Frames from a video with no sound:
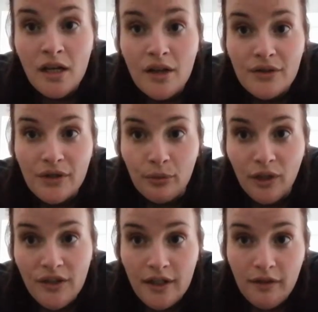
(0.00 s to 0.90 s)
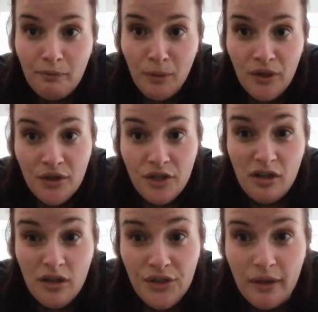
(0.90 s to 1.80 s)
So once you put your
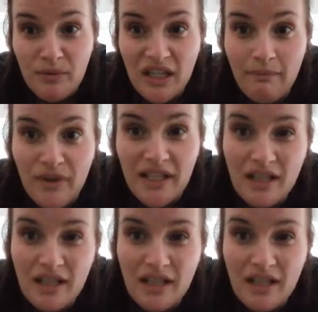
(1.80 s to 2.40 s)
chocolate chips in and mixed it